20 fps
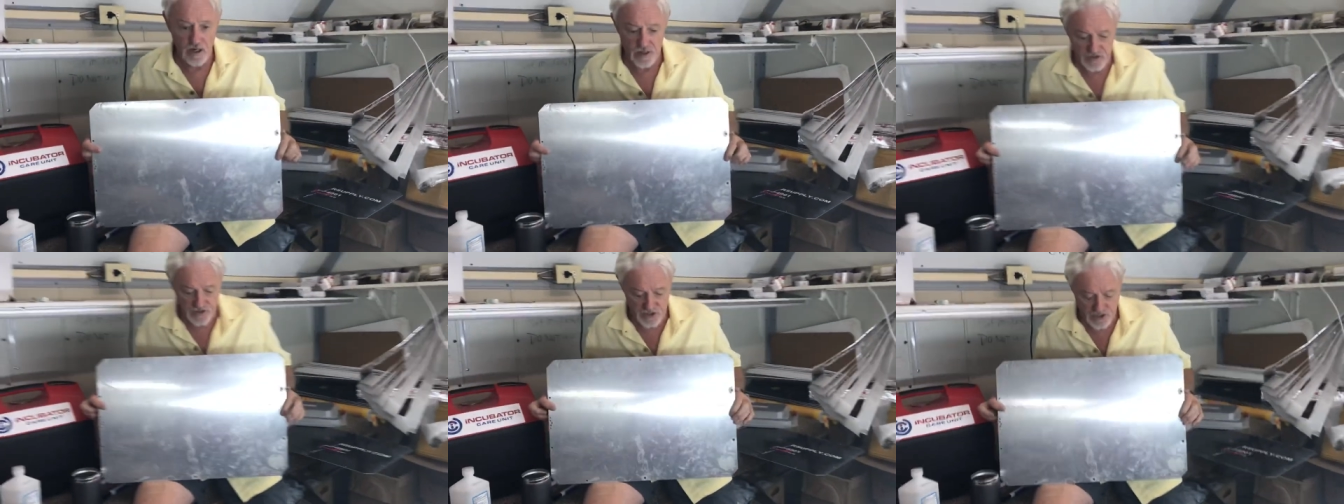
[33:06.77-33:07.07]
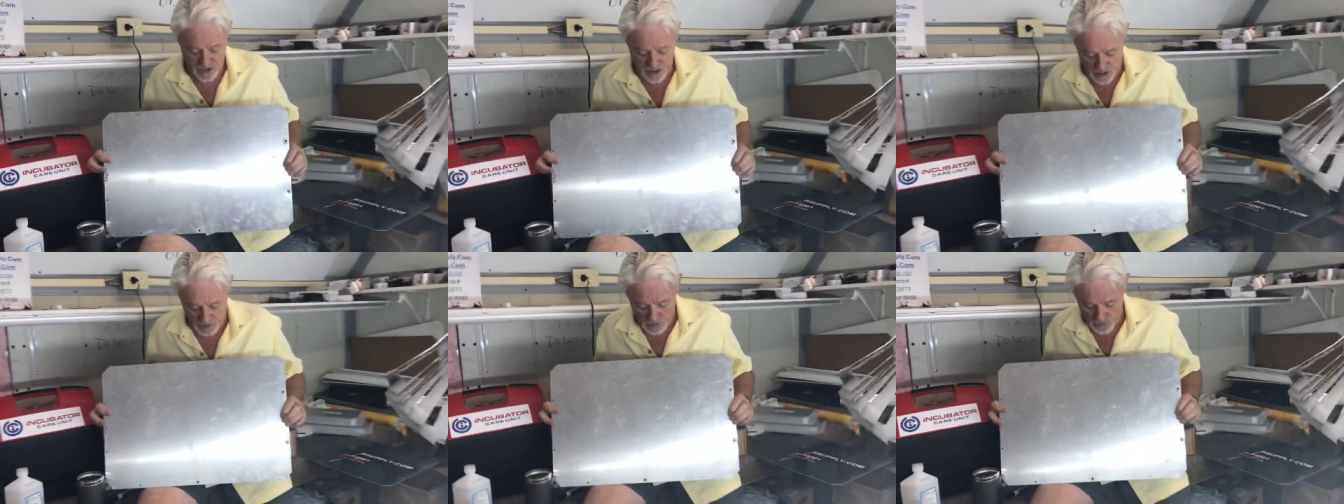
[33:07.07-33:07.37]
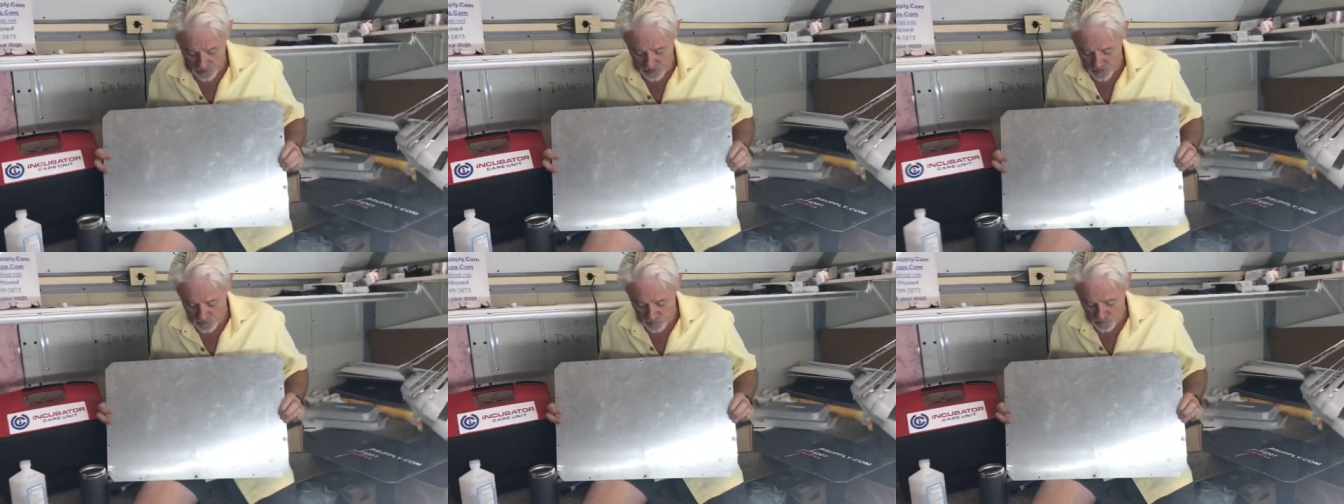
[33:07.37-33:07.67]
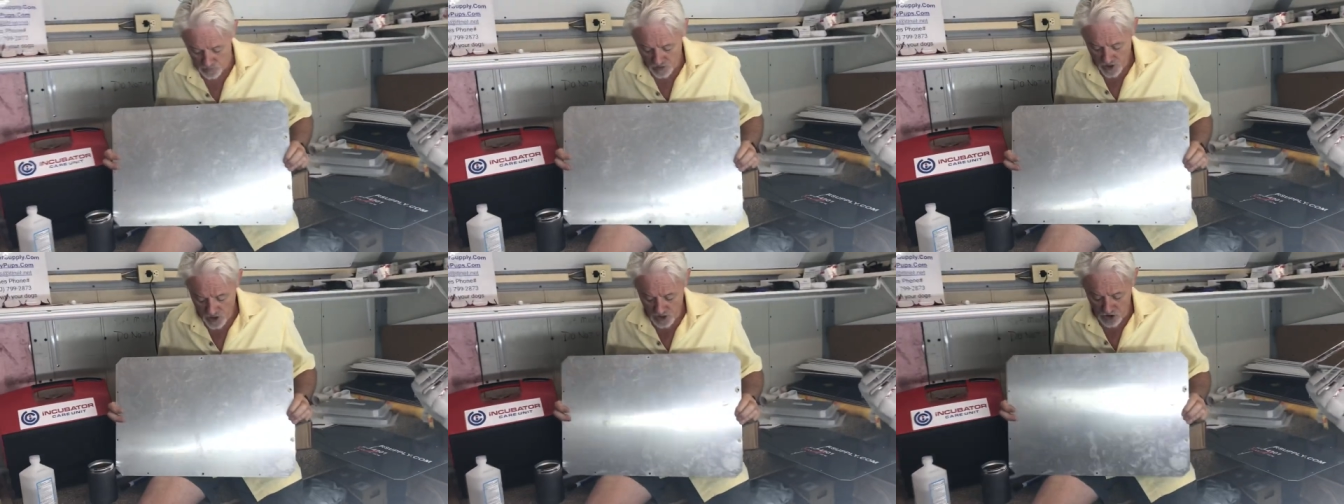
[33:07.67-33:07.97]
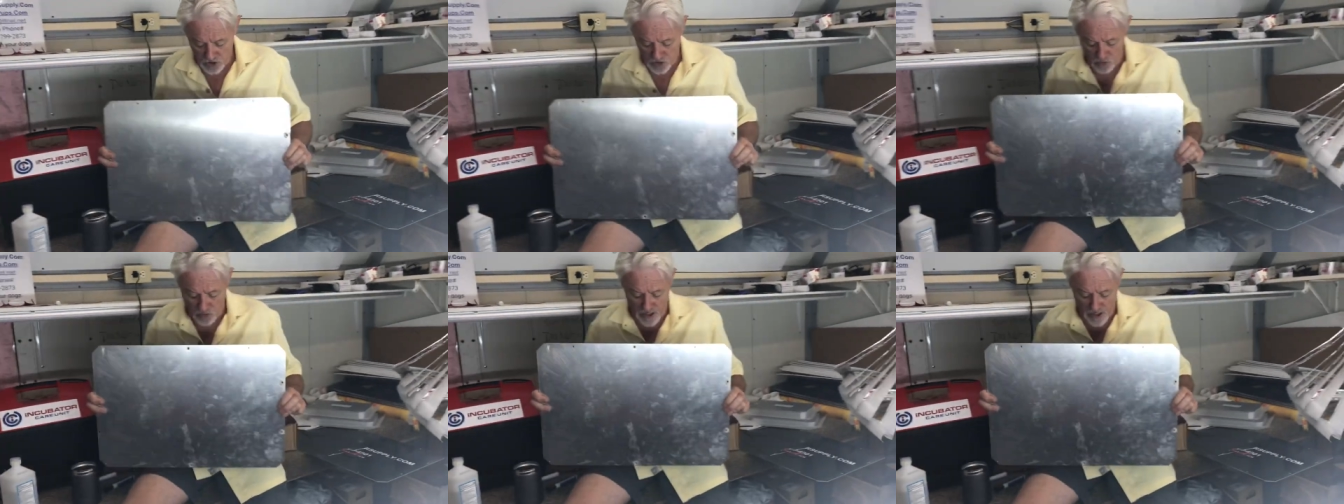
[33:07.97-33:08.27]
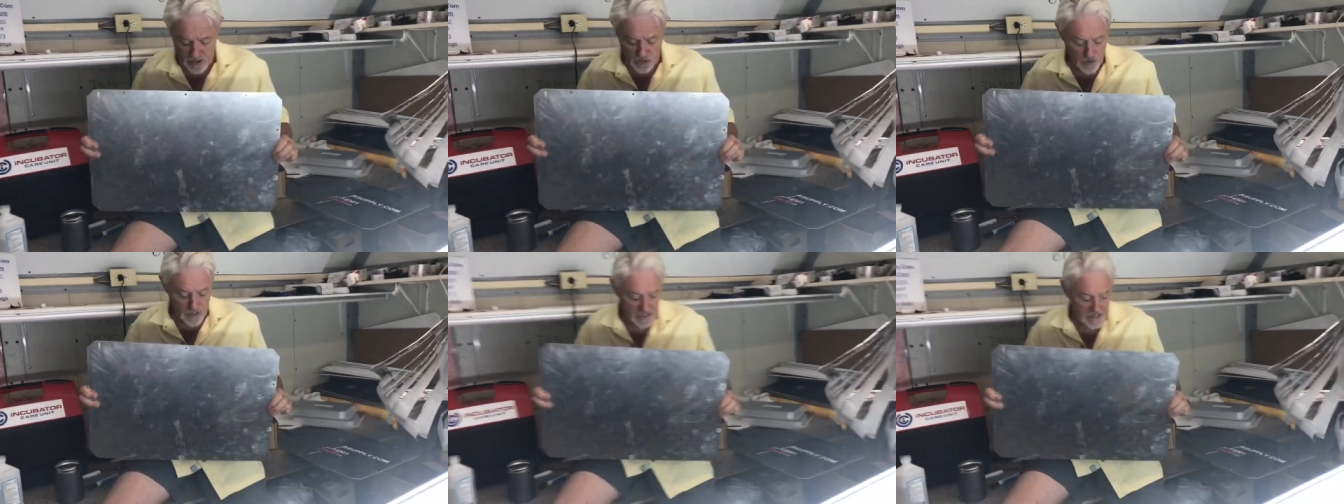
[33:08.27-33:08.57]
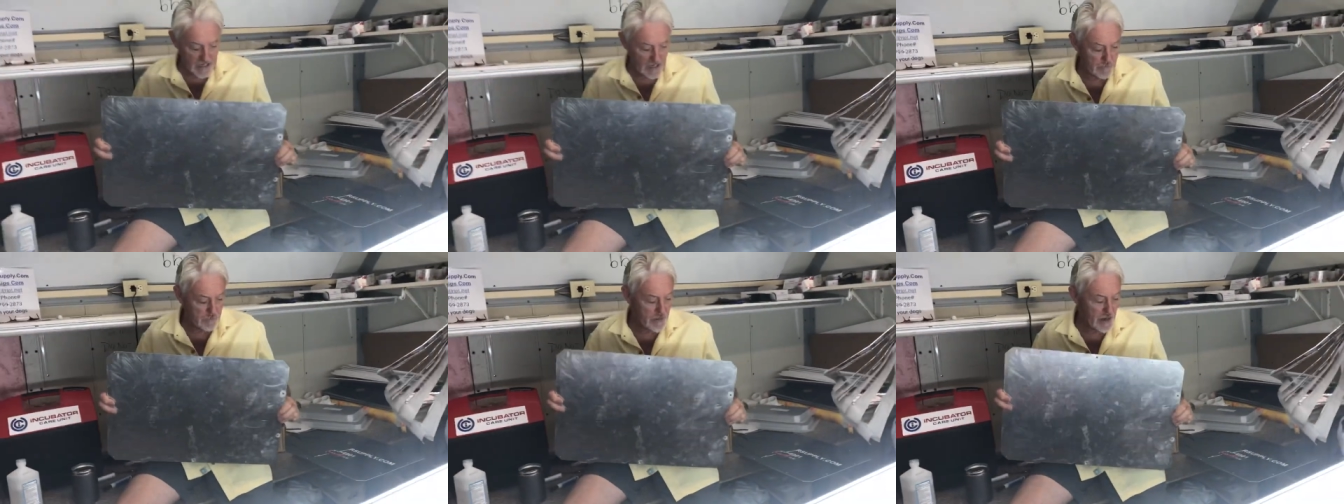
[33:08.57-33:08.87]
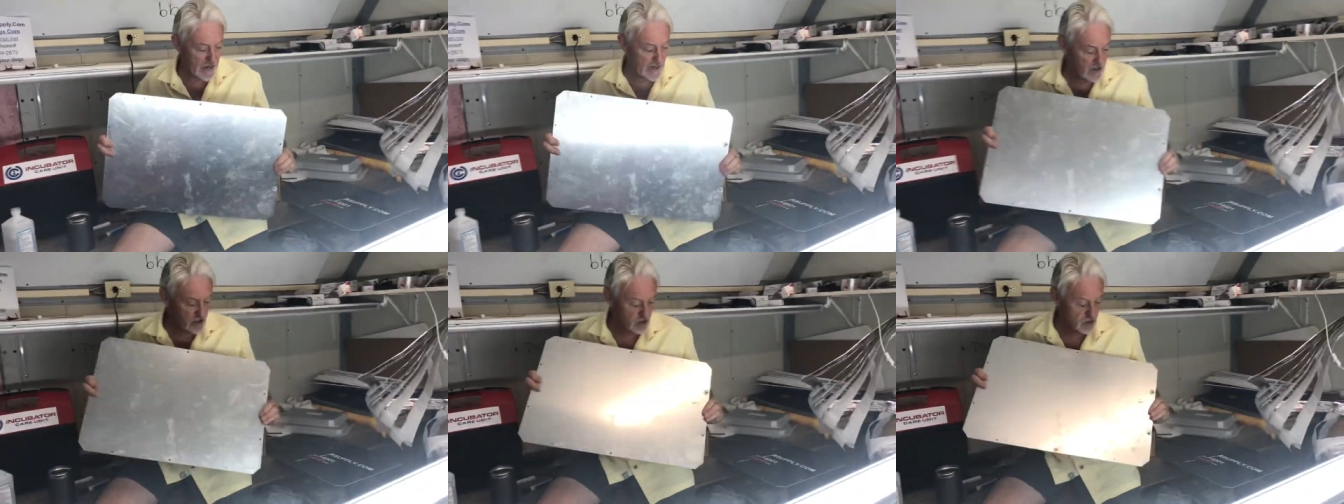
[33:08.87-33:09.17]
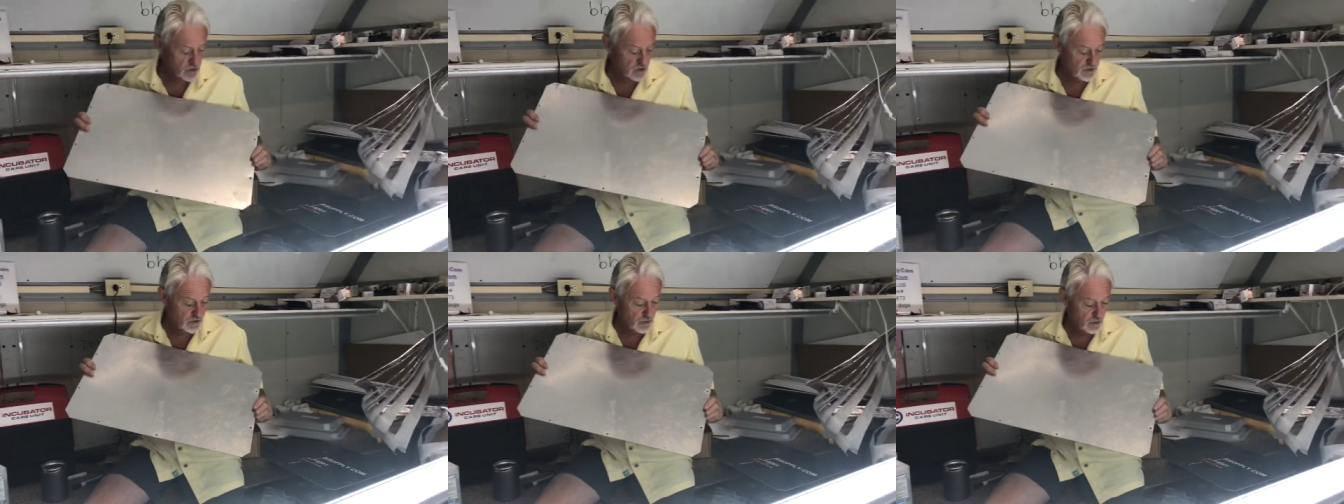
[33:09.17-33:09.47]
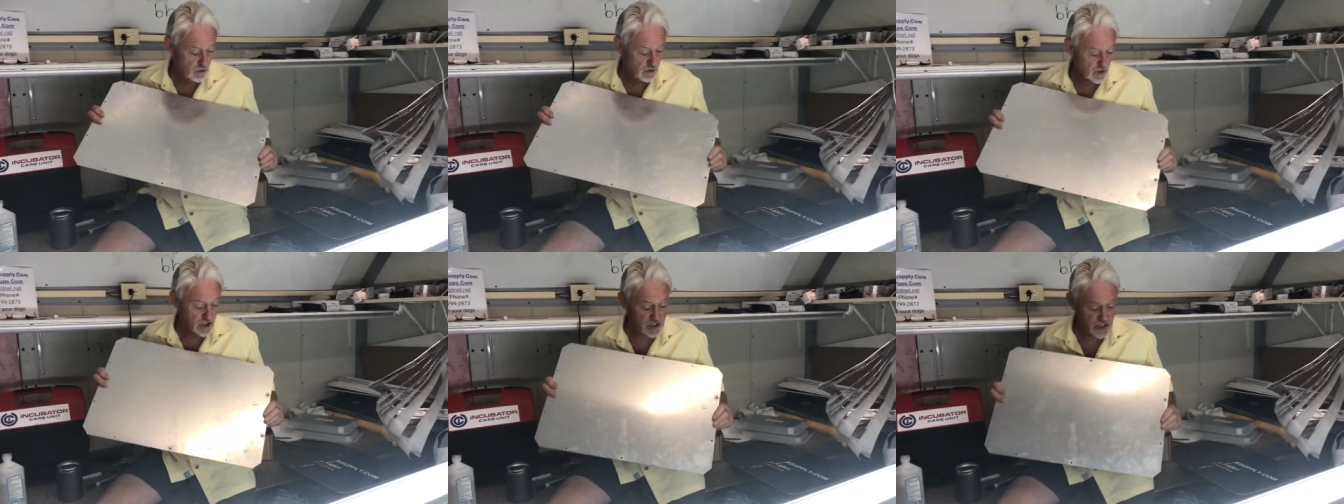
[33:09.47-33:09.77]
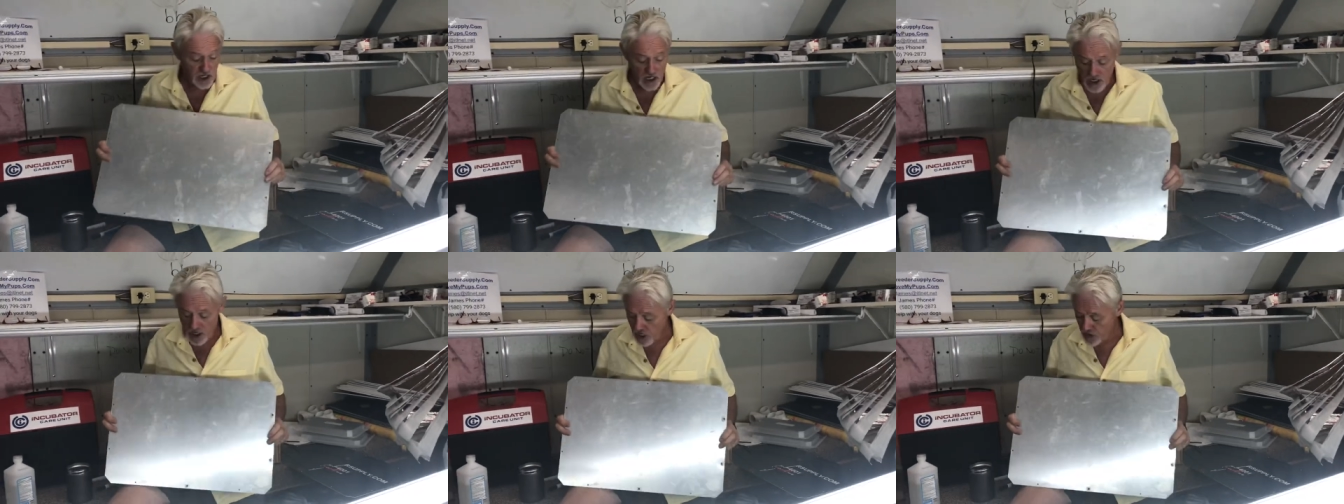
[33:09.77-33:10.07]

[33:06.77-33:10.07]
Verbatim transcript: months is to come up with a correct way to get a power cord that works.